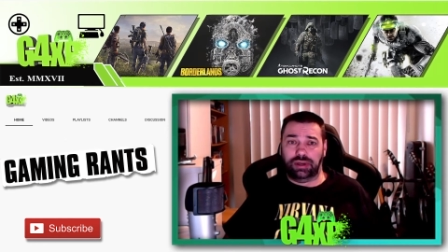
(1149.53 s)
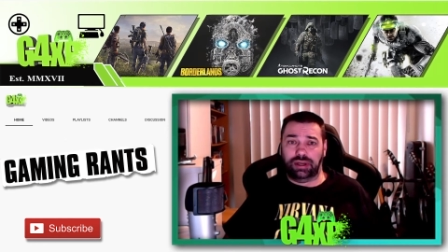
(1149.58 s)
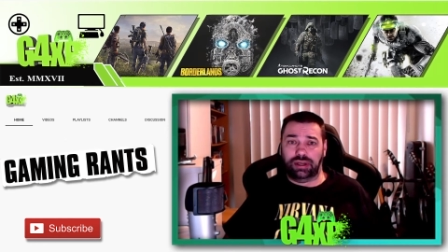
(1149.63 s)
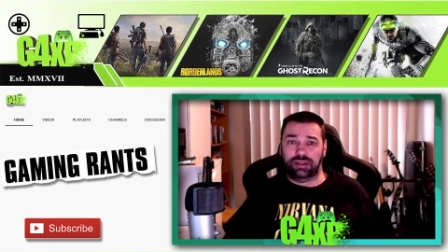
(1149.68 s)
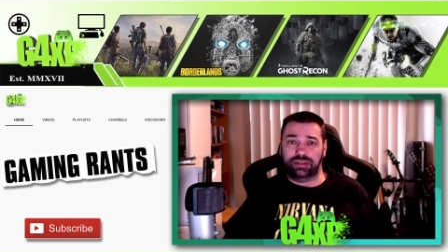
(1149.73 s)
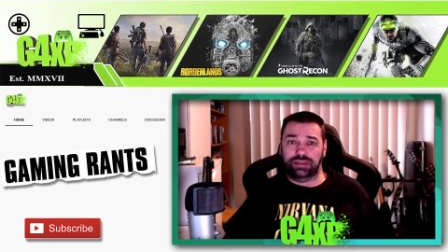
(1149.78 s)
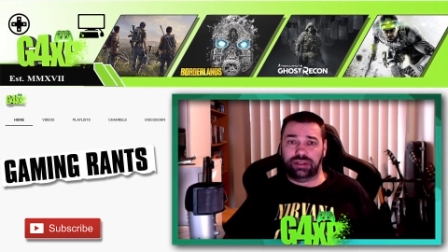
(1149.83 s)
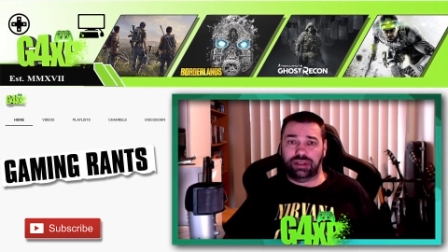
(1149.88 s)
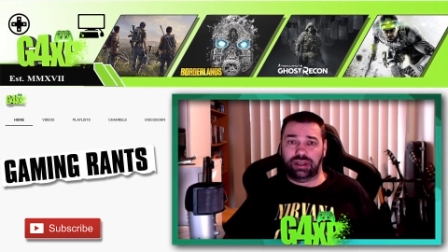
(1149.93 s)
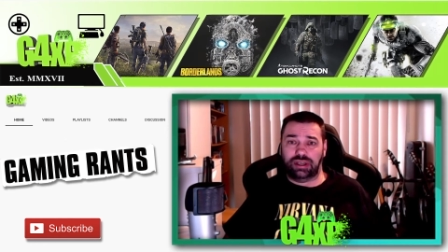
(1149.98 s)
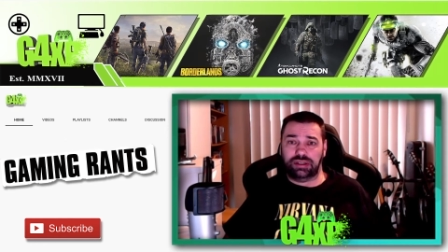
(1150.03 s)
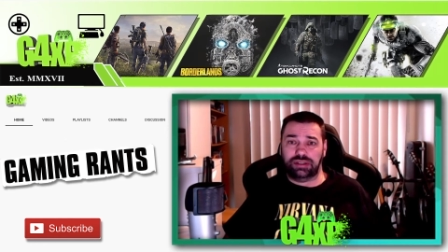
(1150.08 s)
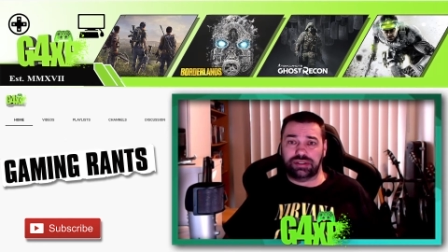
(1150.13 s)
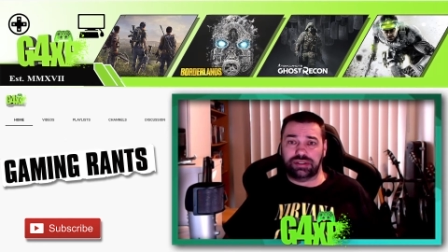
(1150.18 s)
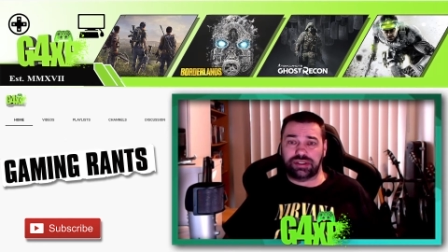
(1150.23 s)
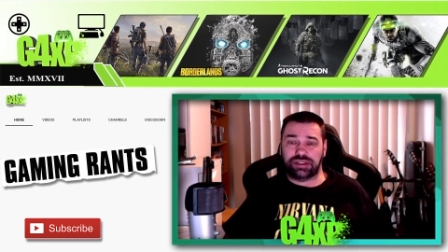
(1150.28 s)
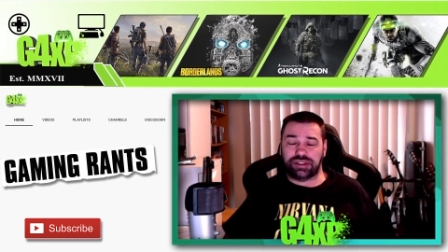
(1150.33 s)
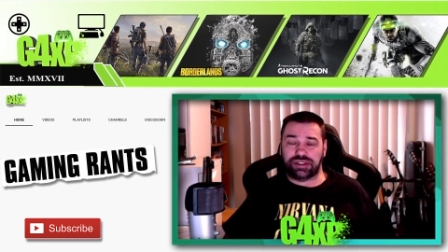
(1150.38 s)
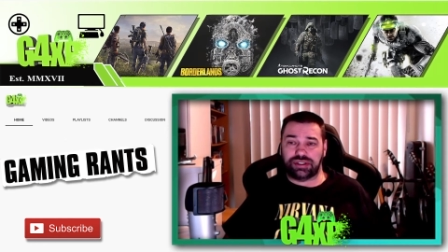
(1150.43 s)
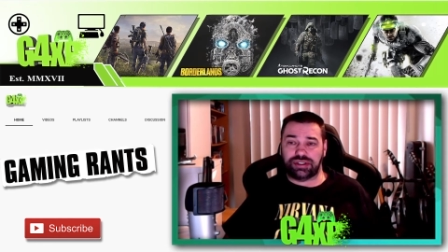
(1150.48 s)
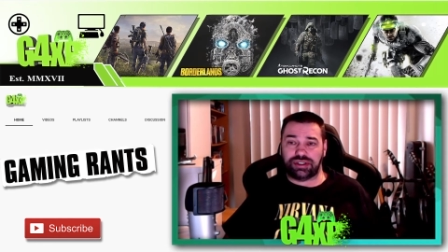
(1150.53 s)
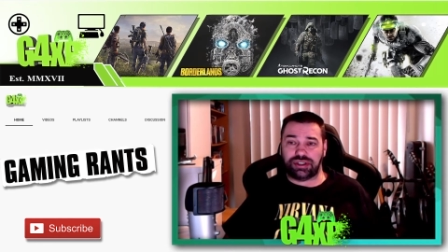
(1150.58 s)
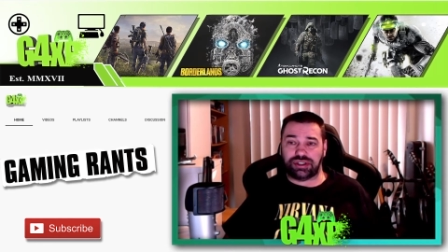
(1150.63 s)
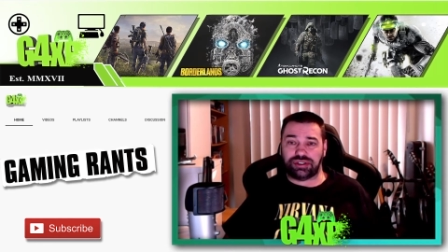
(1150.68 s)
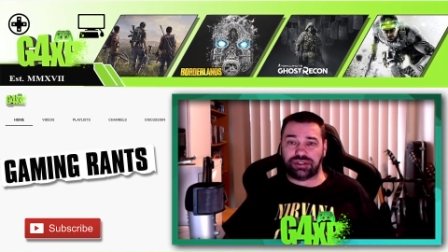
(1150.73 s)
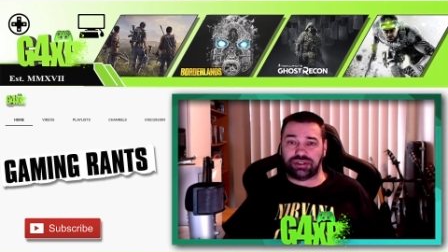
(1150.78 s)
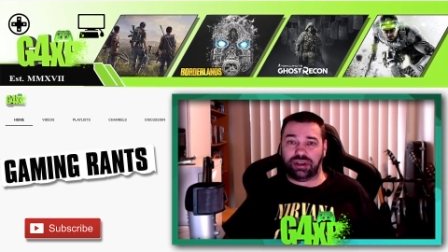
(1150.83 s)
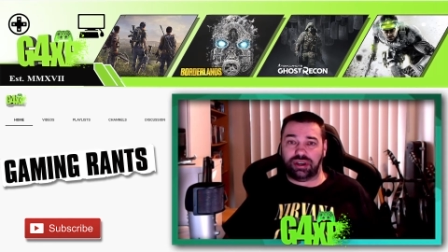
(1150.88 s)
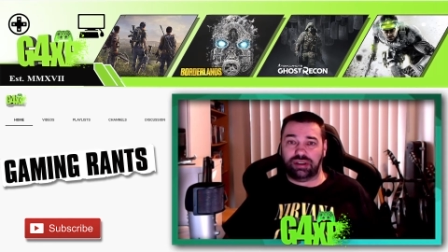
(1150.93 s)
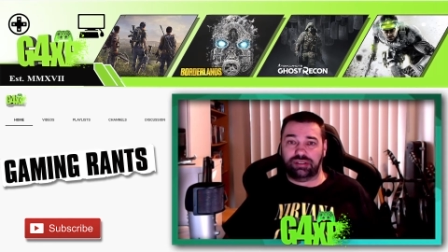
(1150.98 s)
and and just
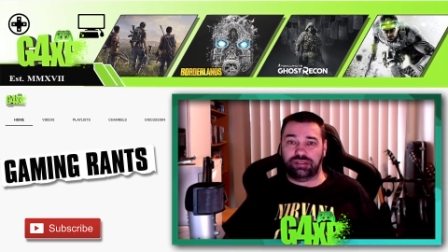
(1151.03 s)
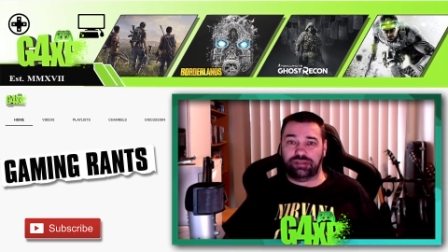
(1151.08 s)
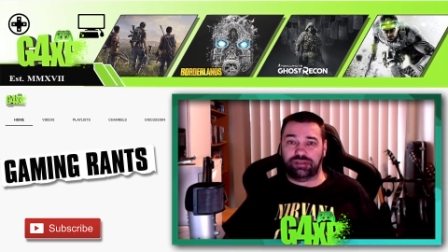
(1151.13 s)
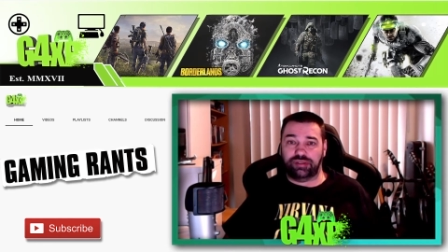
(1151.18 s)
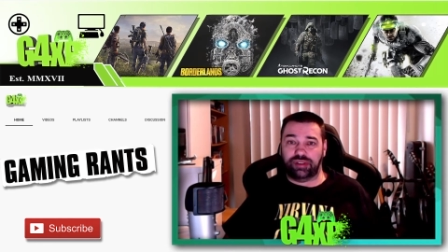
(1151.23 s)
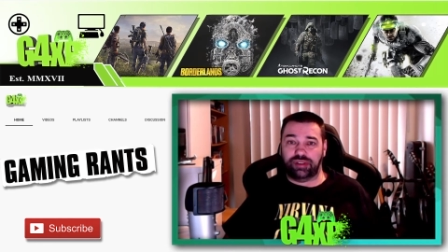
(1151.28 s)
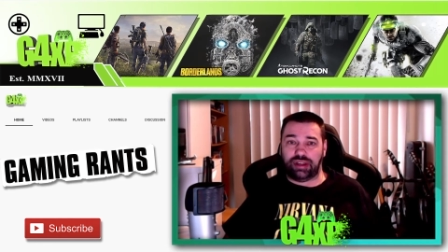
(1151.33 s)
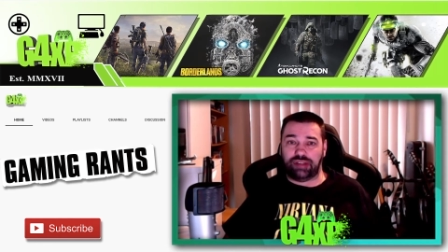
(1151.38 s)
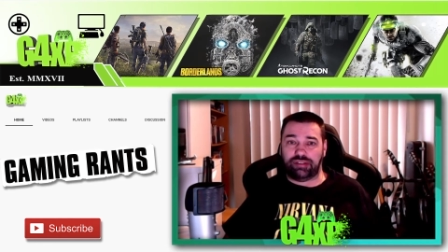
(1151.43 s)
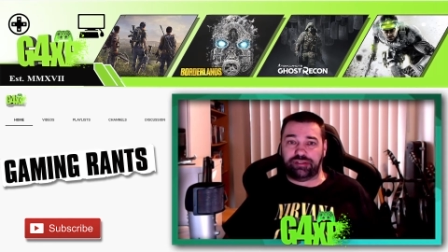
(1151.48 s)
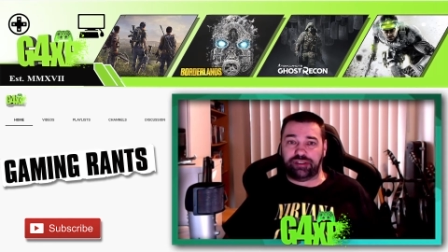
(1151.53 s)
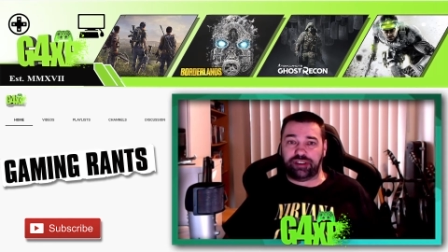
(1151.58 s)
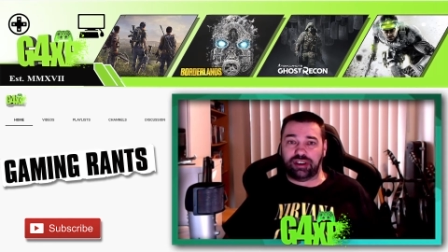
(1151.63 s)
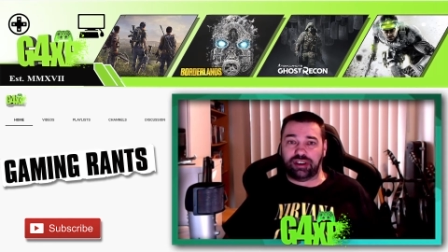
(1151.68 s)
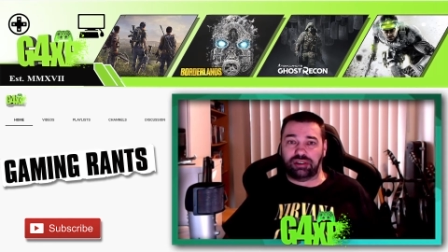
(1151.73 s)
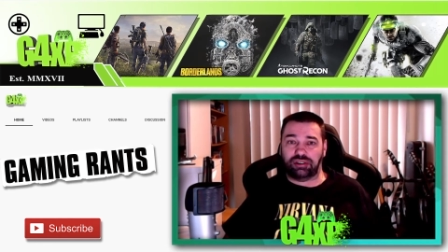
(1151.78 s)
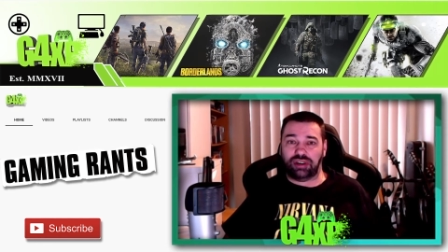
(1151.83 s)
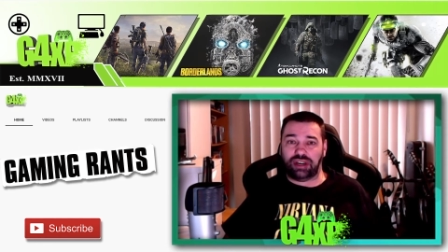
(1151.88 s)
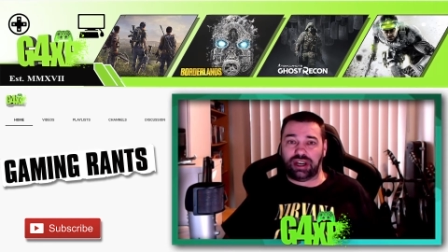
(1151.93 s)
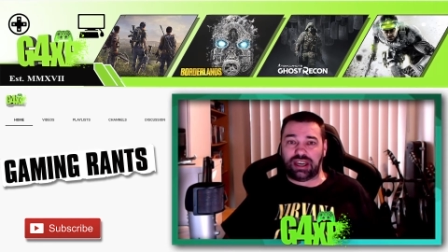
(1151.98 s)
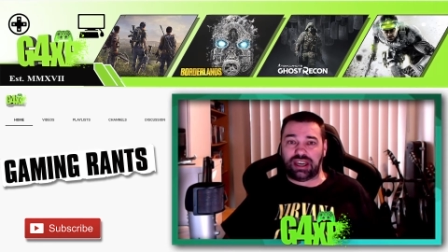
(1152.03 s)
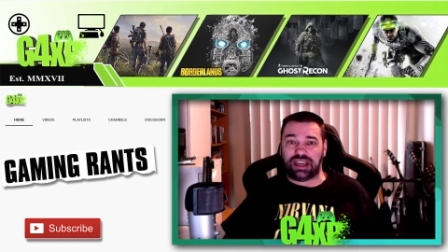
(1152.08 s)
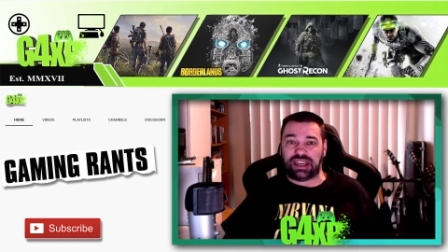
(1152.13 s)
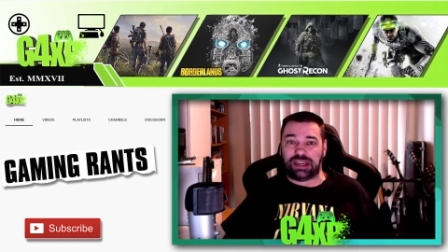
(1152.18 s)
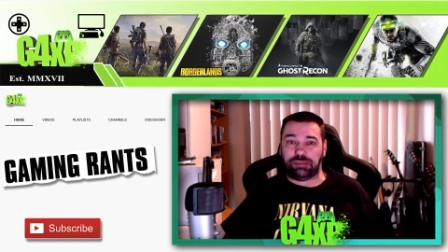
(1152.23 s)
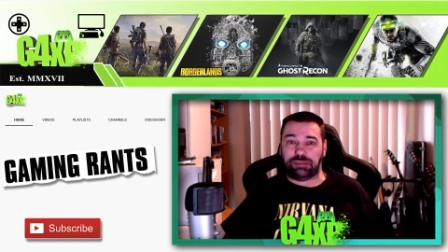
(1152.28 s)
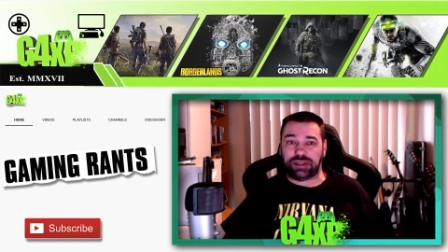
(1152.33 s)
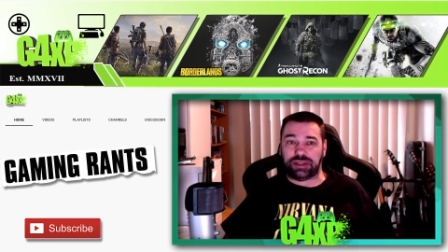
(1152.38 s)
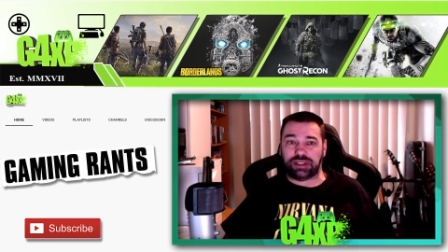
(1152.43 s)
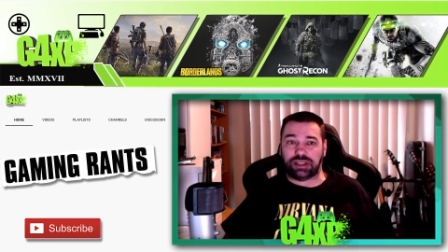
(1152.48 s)
try and figure out a
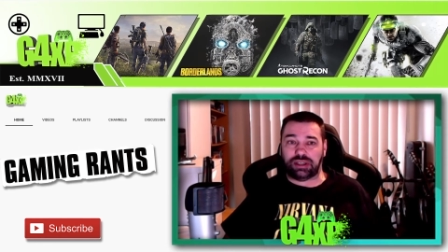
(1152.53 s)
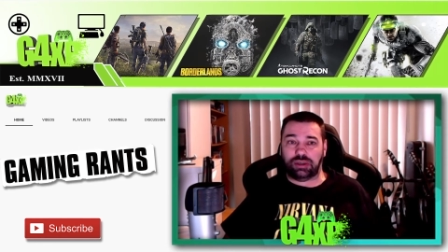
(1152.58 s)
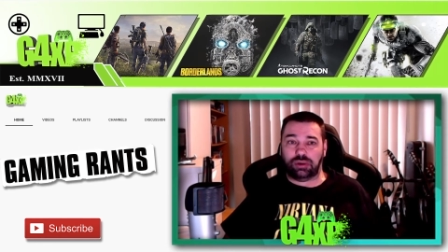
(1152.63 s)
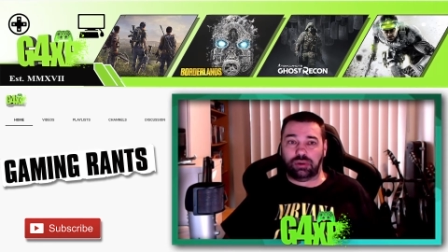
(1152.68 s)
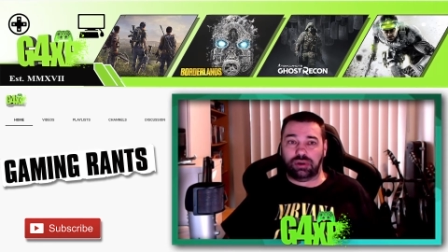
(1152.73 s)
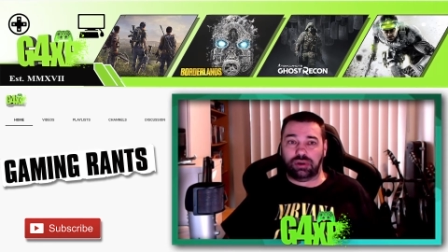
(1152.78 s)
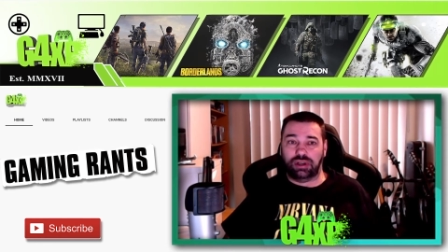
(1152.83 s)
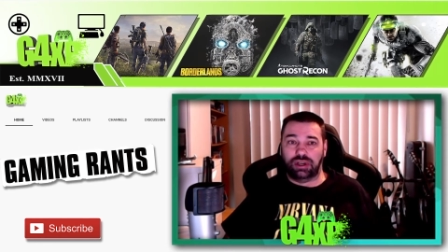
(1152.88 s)
particular